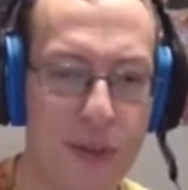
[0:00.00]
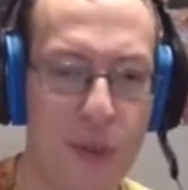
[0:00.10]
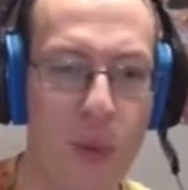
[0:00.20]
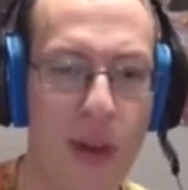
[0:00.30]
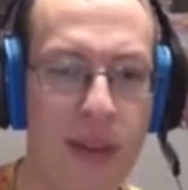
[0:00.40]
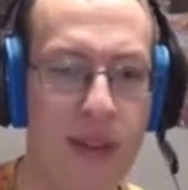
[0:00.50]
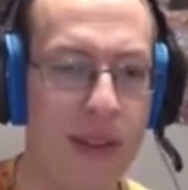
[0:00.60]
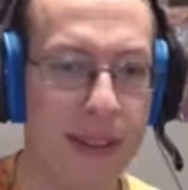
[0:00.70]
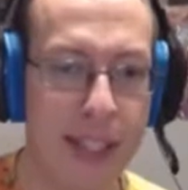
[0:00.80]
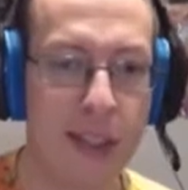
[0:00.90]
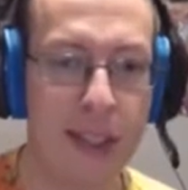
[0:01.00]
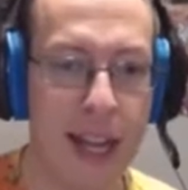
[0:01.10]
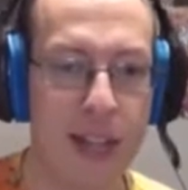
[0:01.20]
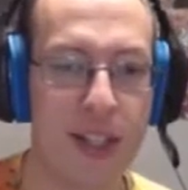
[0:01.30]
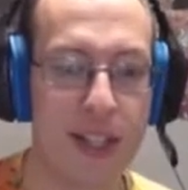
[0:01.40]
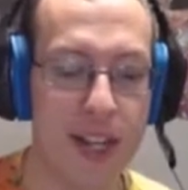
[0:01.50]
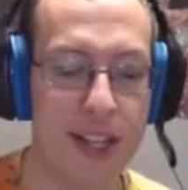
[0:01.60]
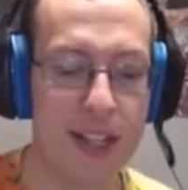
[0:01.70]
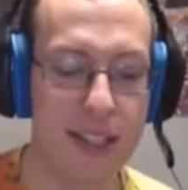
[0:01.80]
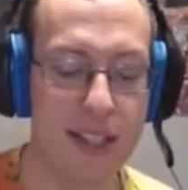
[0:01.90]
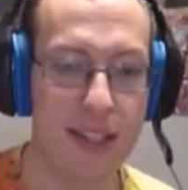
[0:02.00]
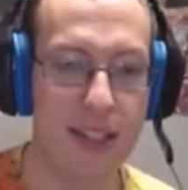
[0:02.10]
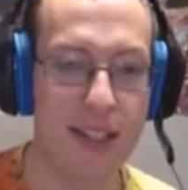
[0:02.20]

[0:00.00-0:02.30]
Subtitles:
for what little it actually does.